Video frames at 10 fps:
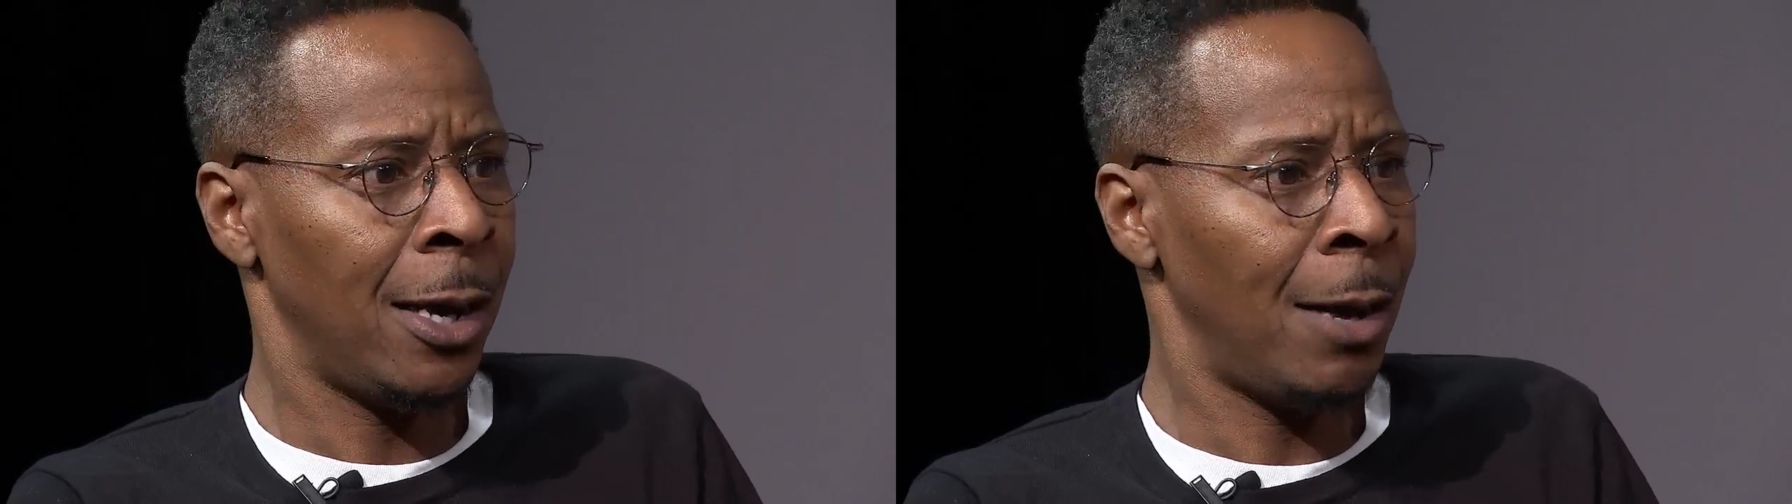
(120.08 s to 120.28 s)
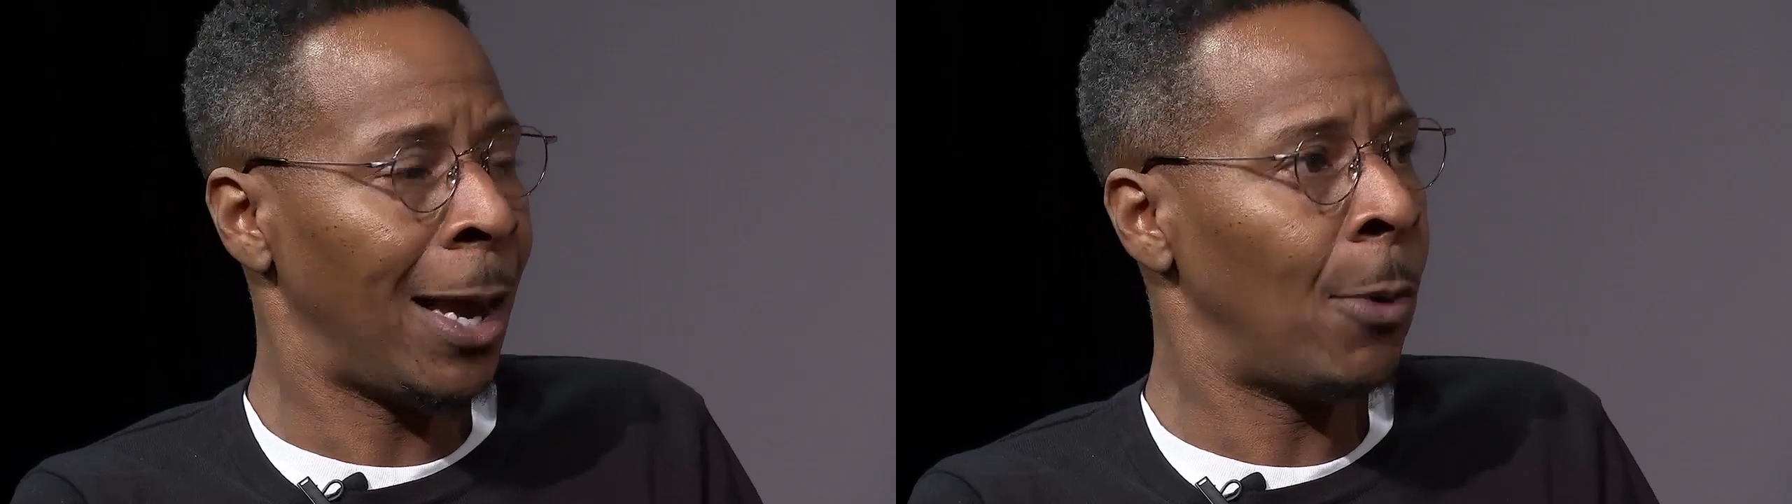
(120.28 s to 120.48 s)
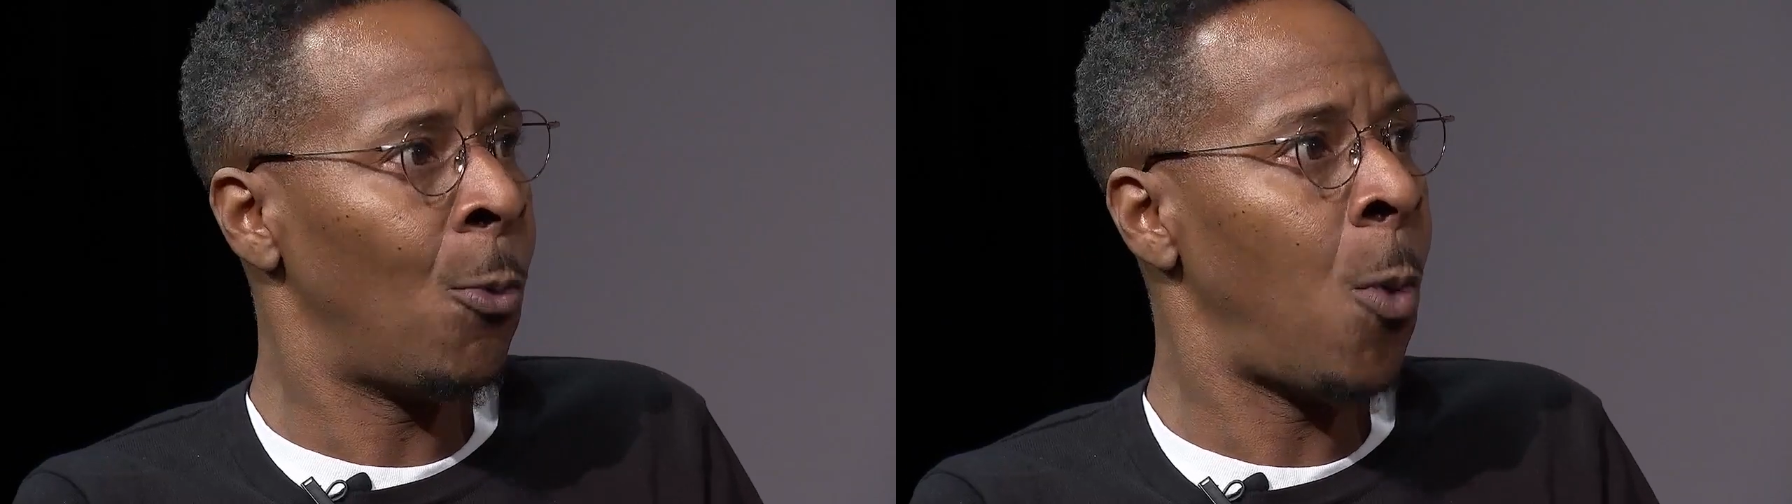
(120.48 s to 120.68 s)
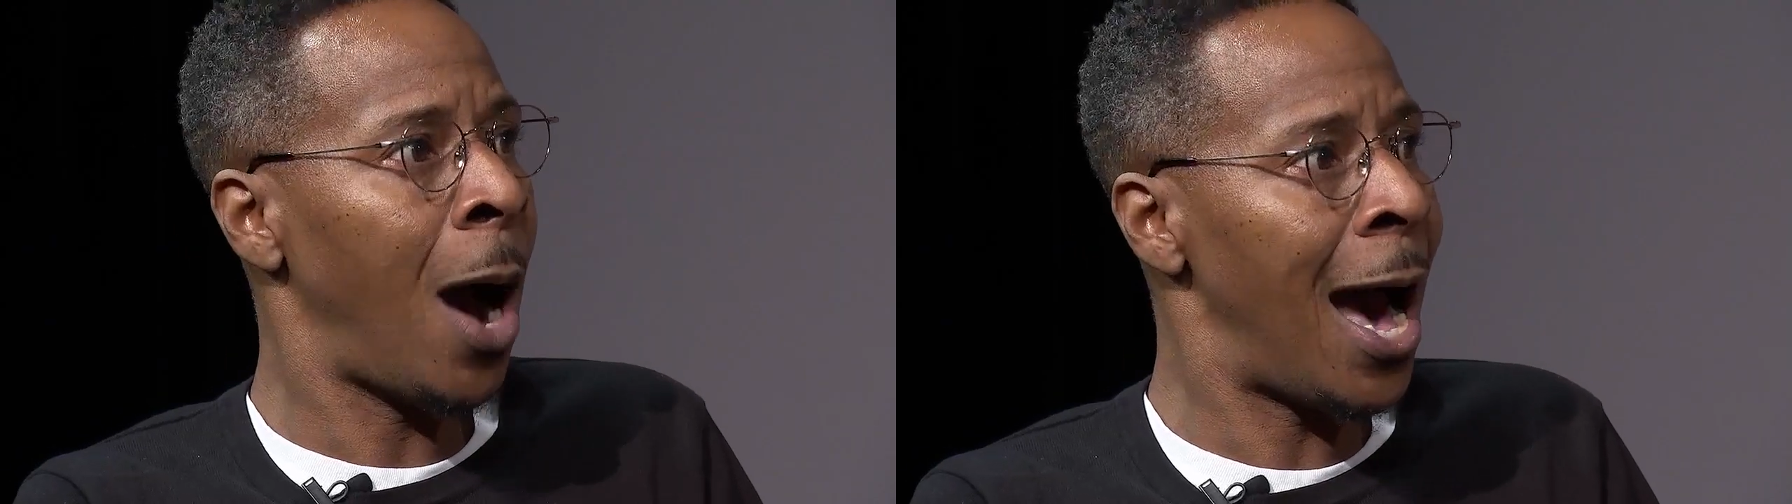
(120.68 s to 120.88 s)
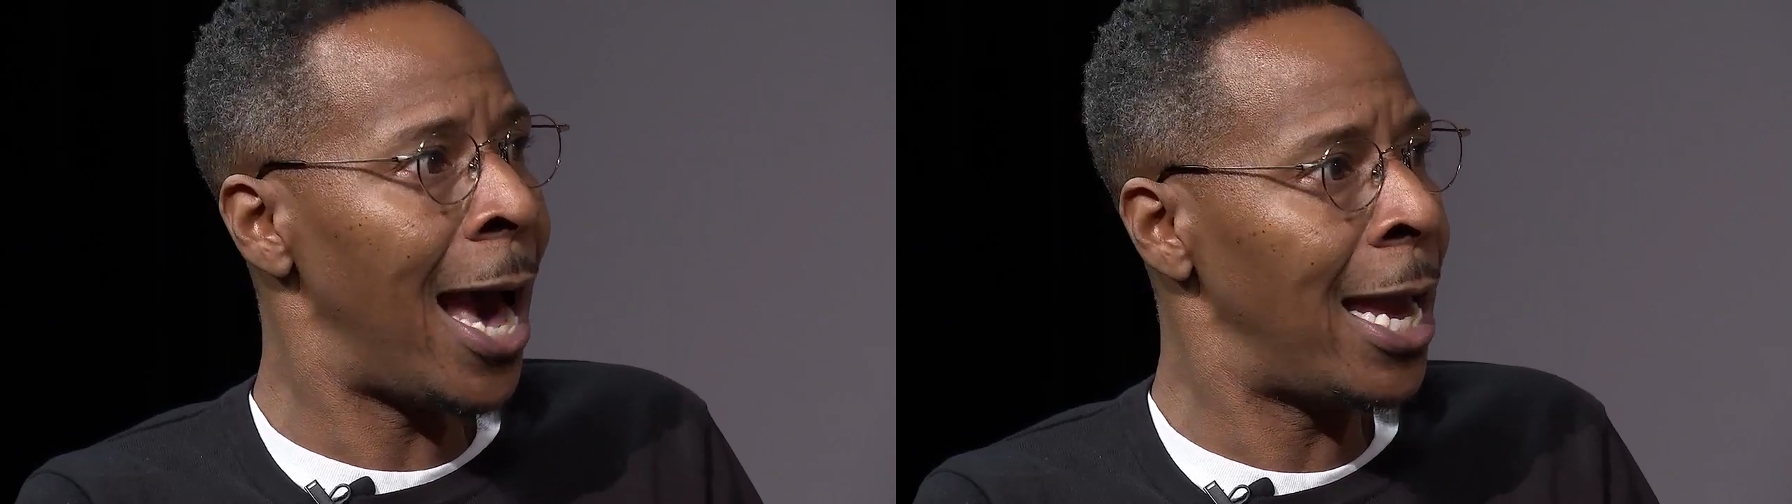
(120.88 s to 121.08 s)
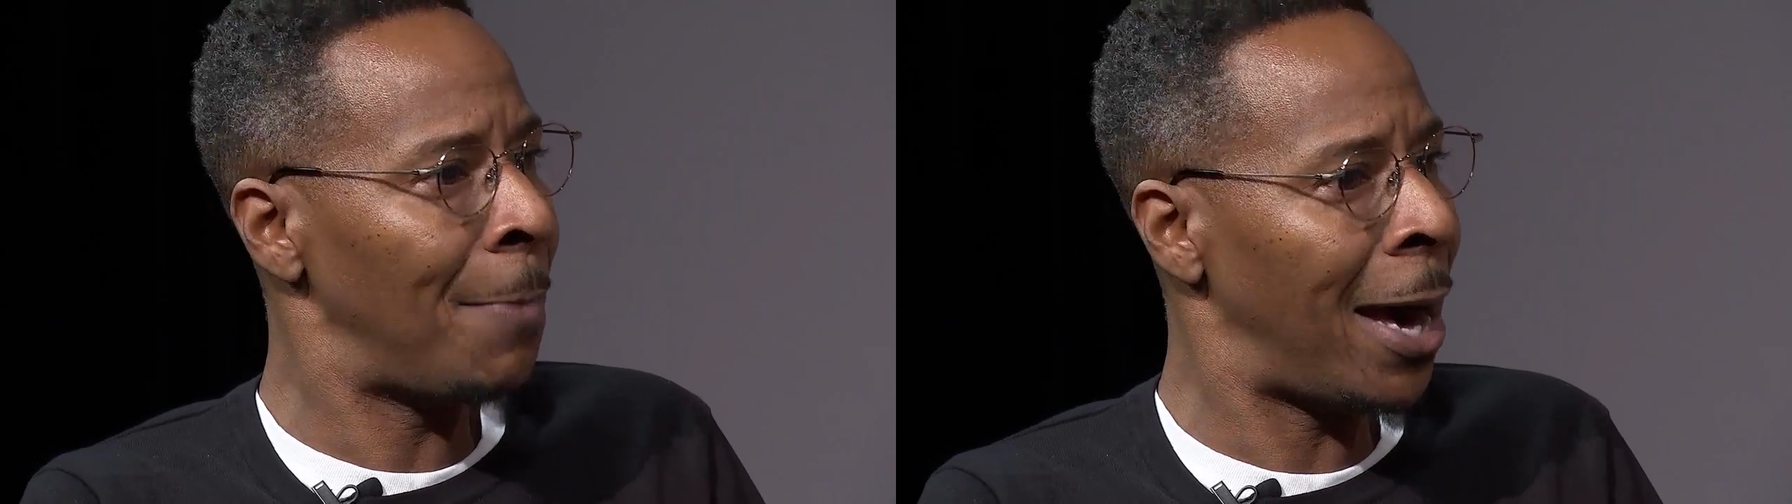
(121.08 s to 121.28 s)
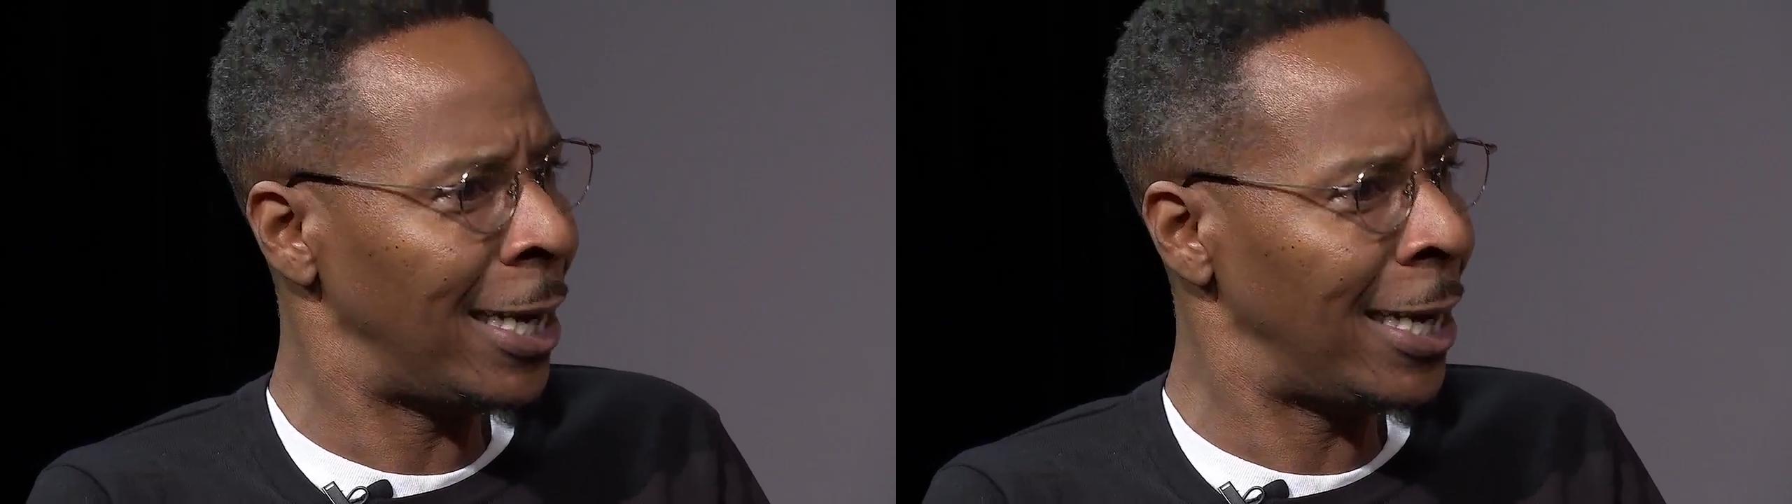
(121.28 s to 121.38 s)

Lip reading: I'm like, why am I